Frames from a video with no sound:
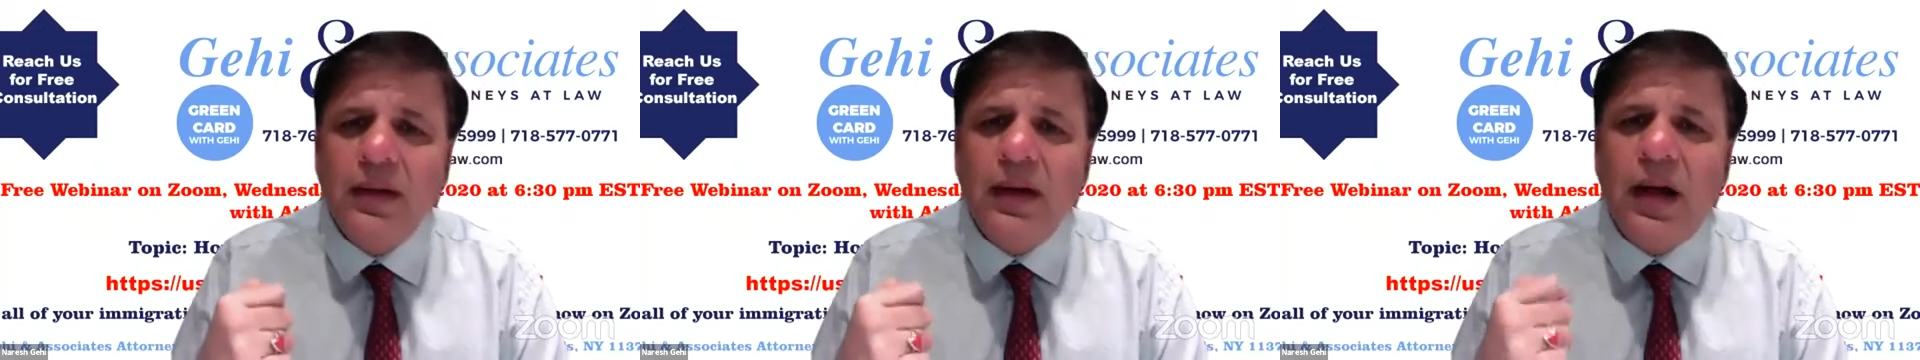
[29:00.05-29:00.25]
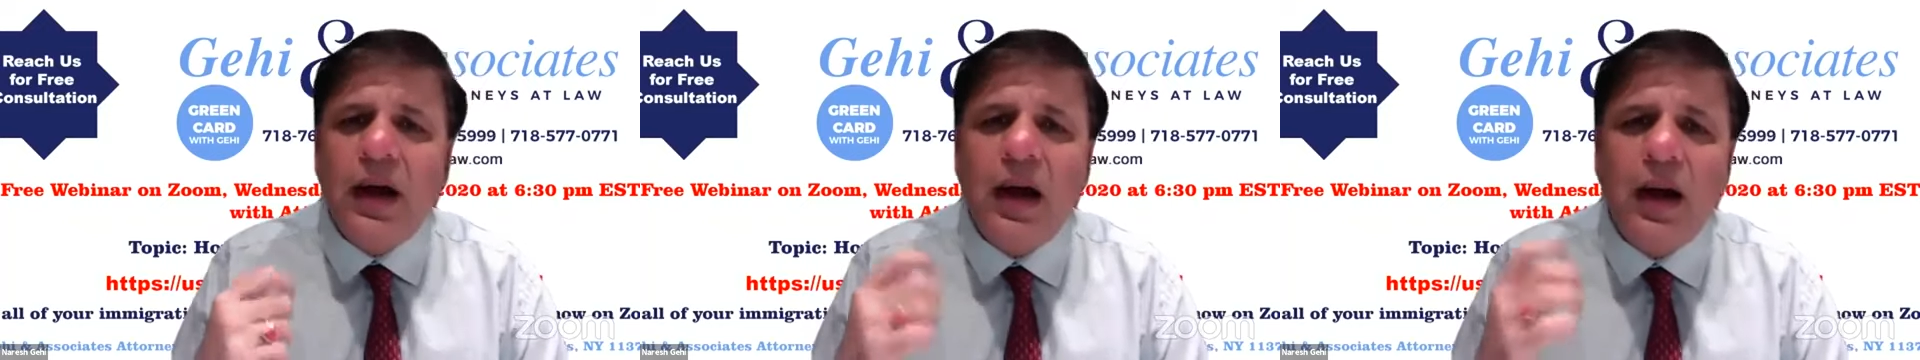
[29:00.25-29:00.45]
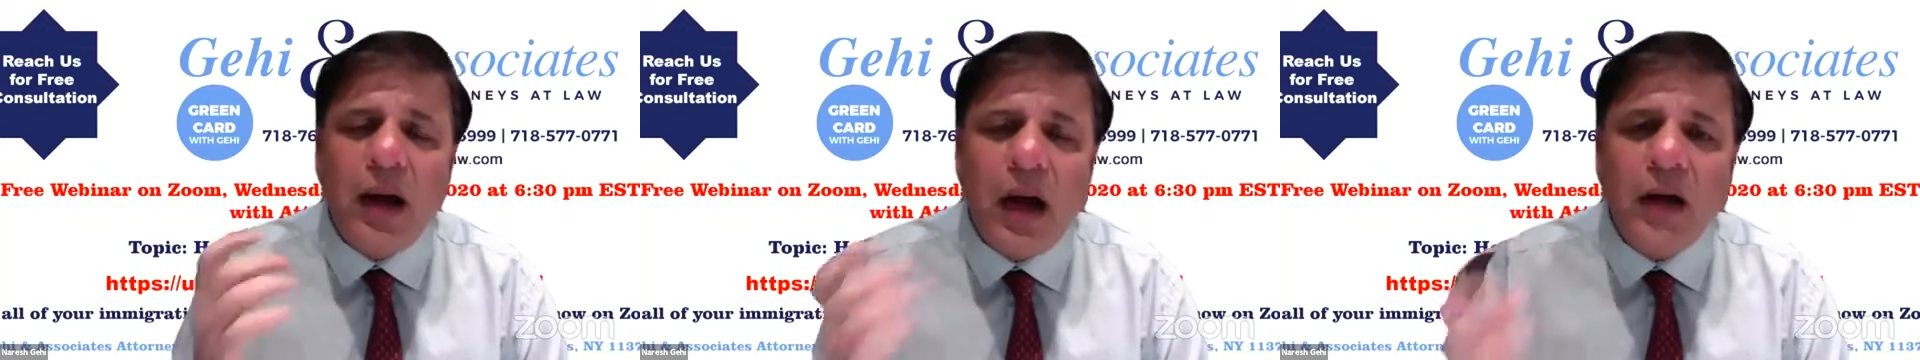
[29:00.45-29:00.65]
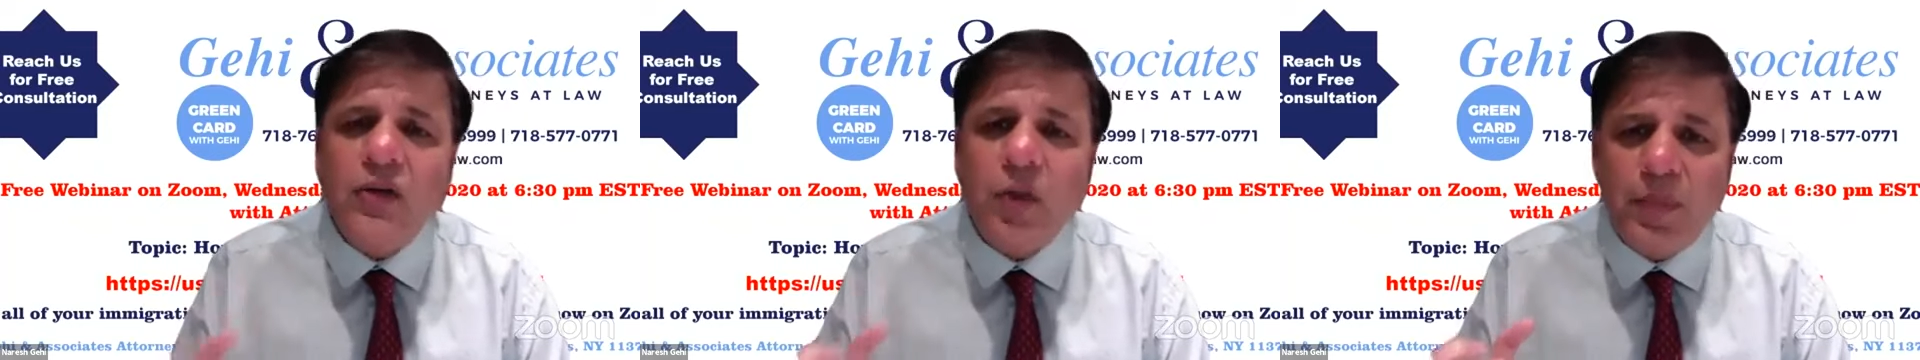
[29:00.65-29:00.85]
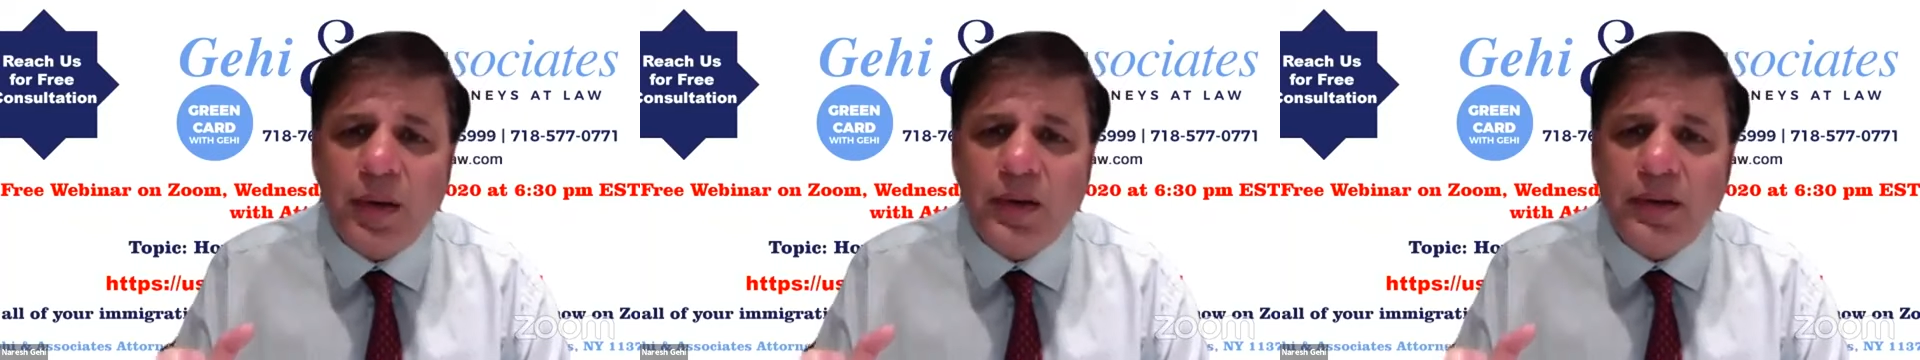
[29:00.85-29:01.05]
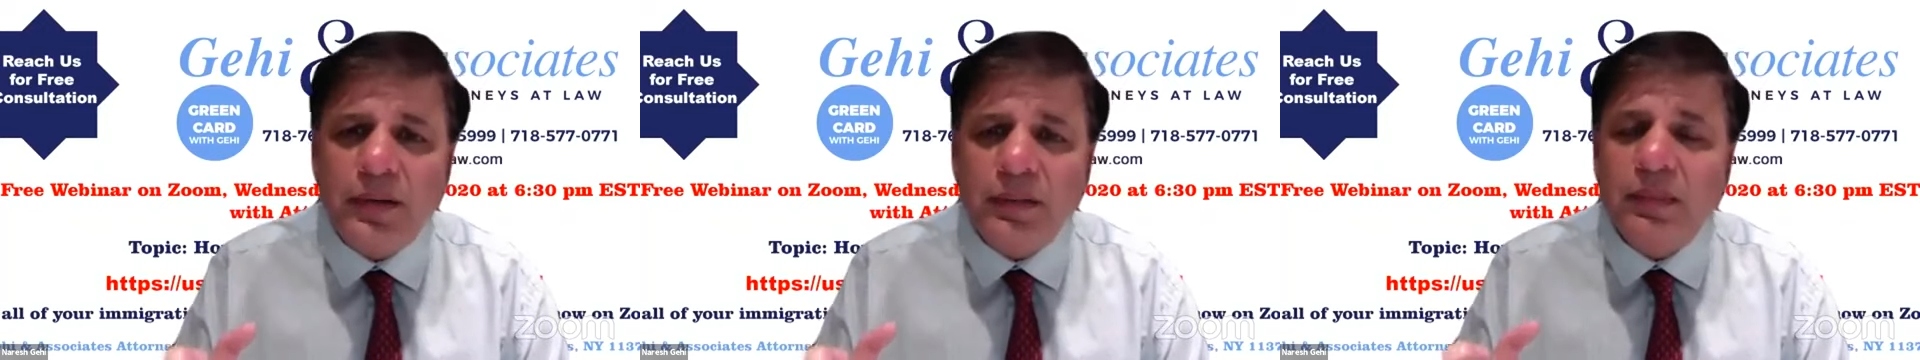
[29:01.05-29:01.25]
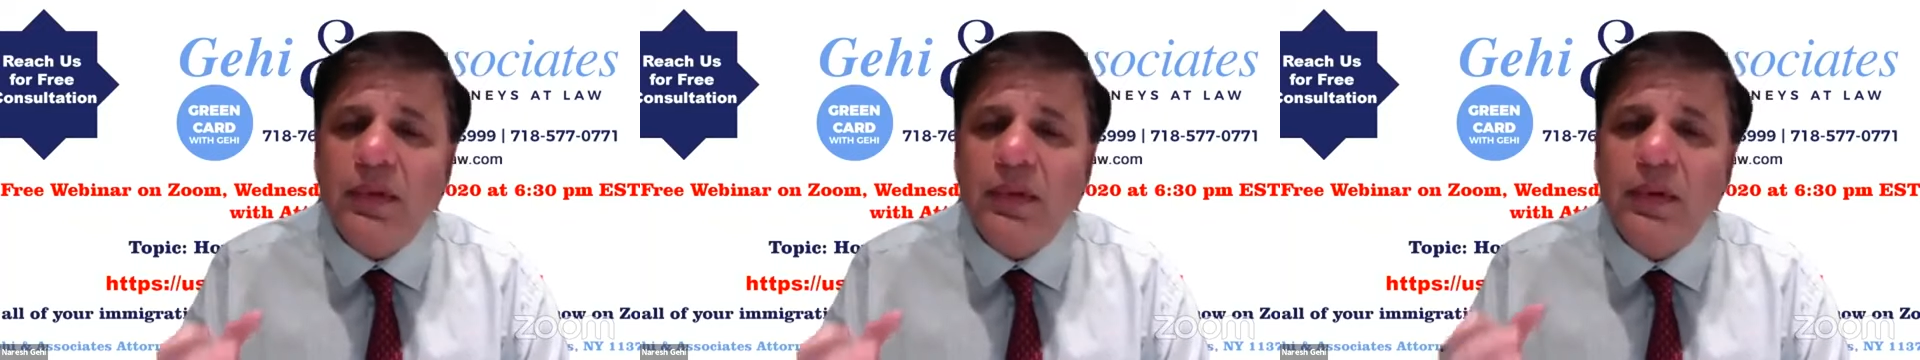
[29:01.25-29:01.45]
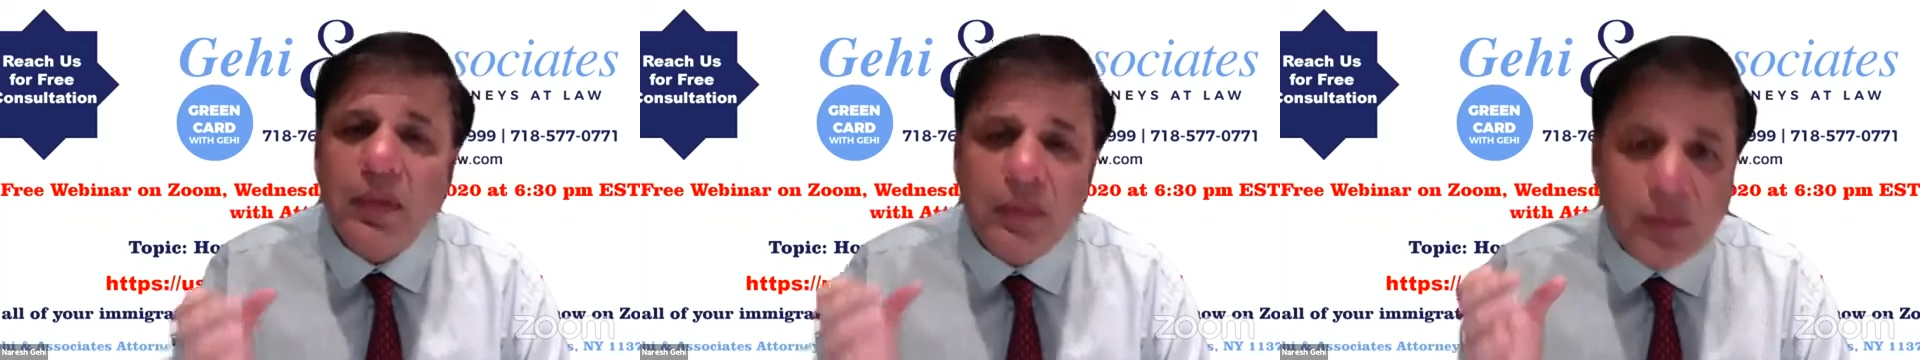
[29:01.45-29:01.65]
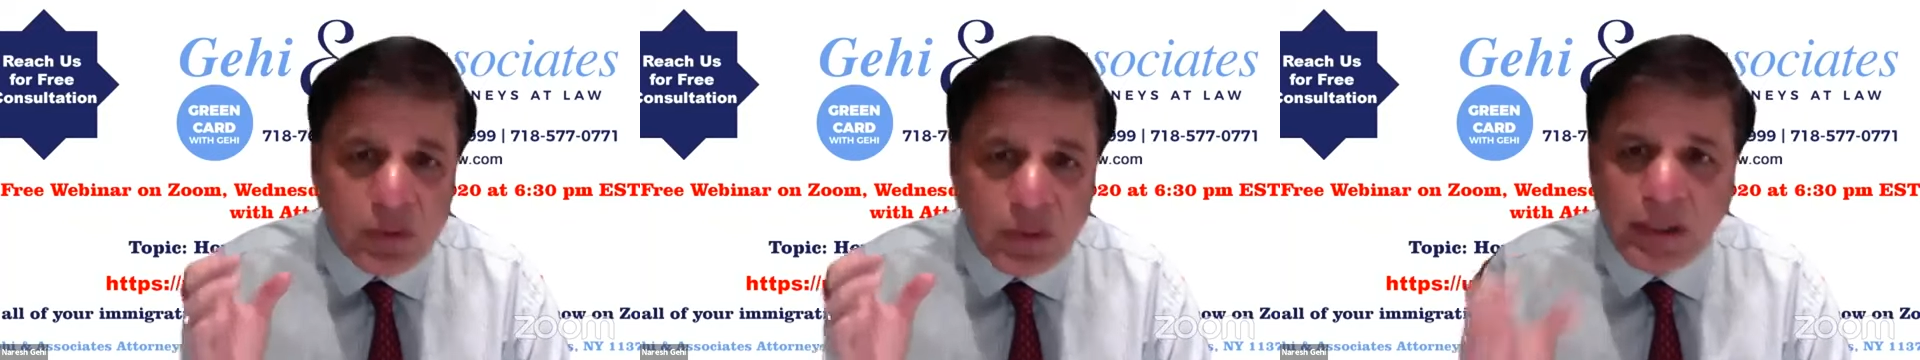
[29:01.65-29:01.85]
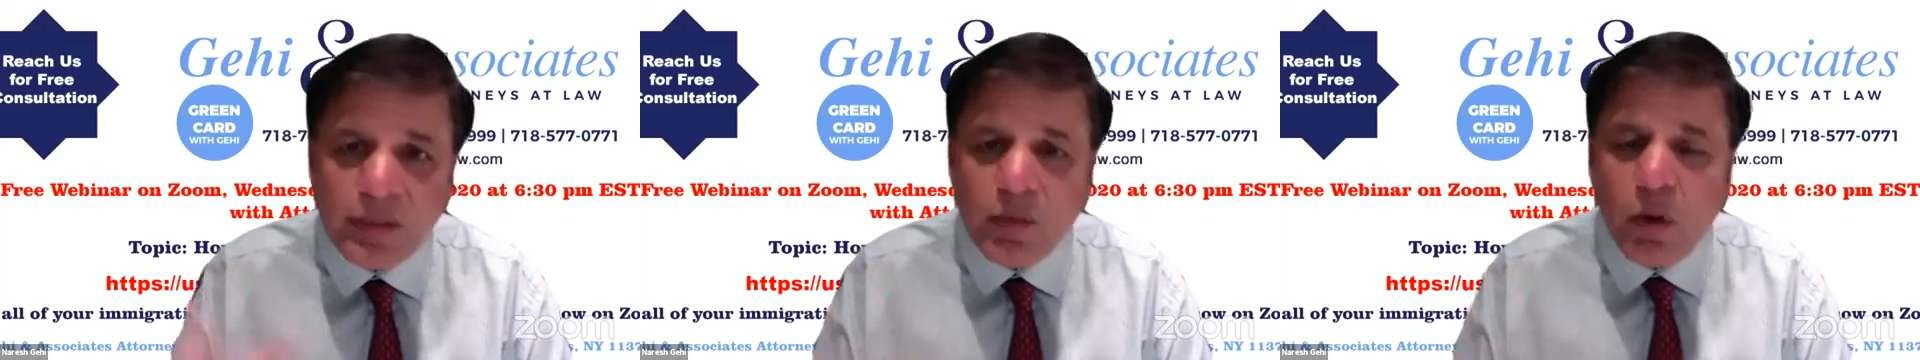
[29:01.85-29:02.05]
entrepreneur, you
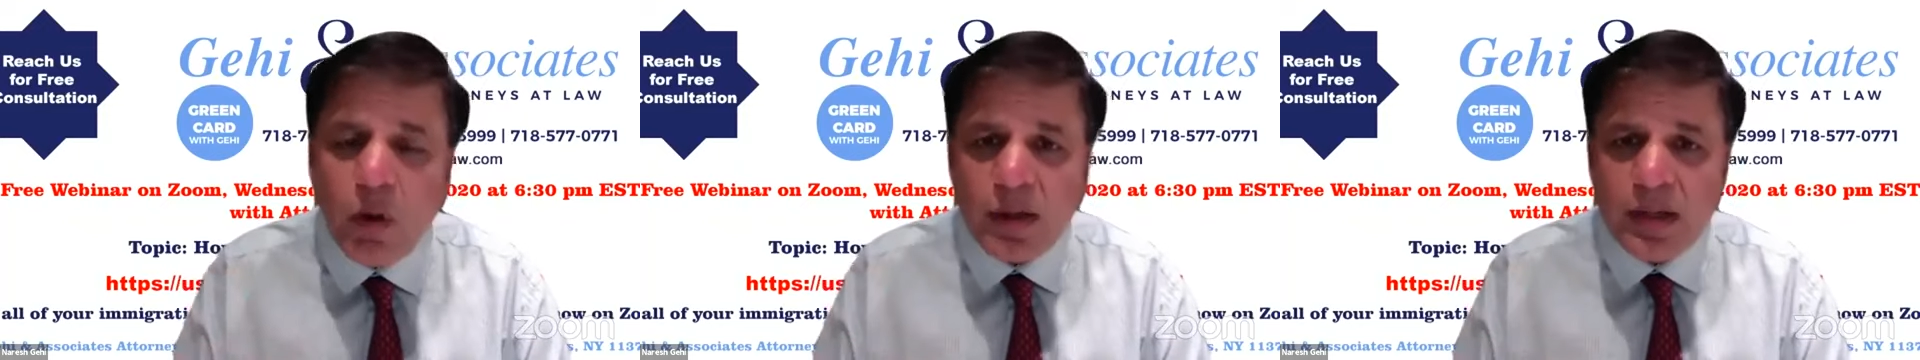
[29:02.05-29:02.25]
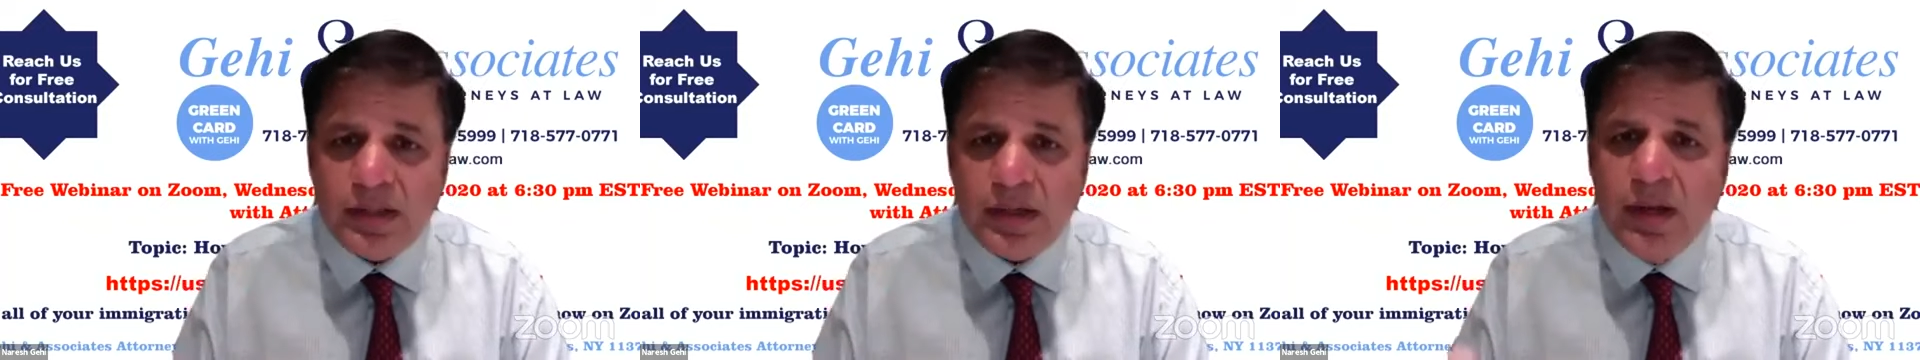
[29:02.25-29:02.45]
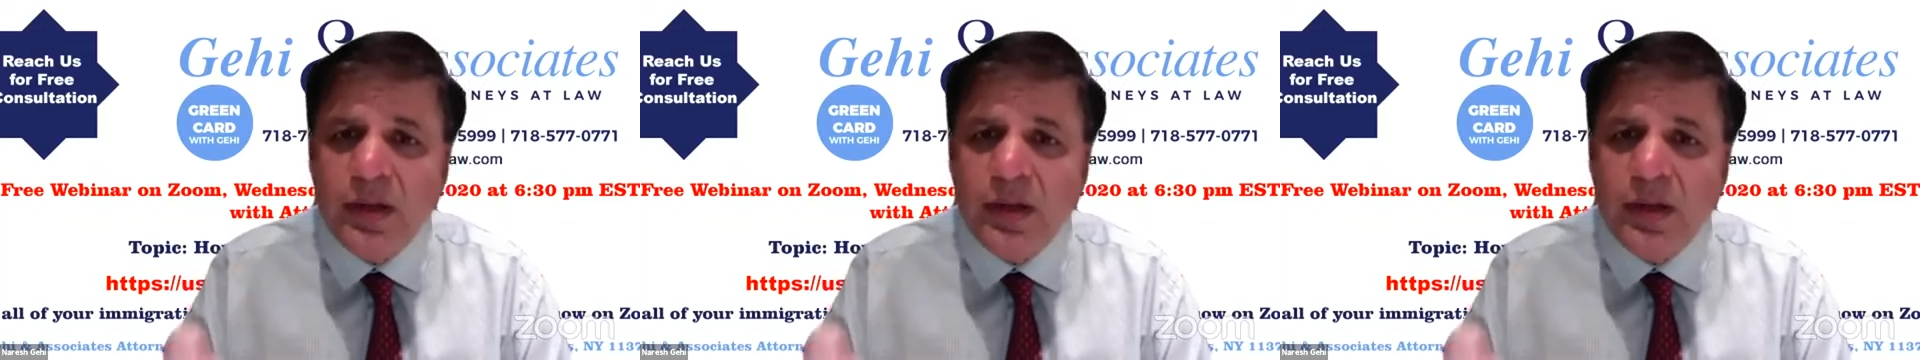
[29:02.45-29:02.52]
can call us.